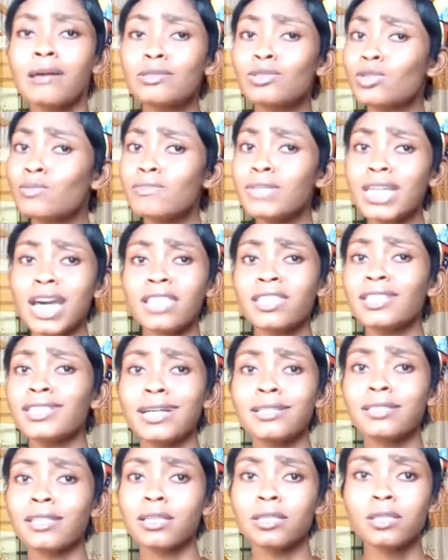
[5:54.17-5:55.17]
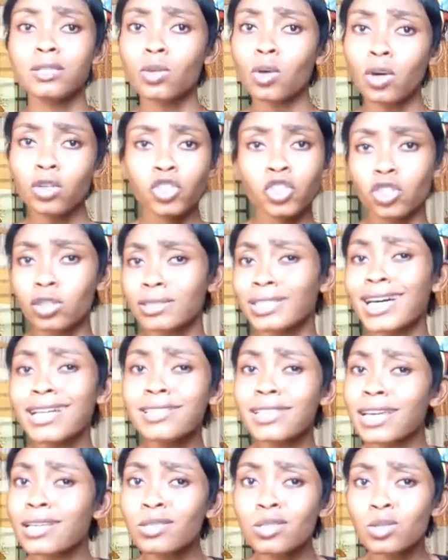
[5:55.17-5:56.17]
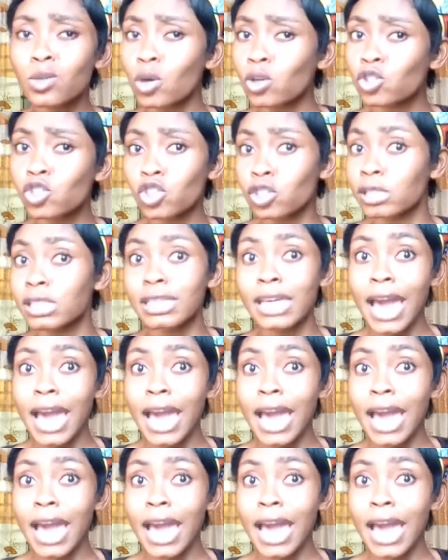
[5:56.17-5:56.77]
To me, I think that's extortion. That's extortion.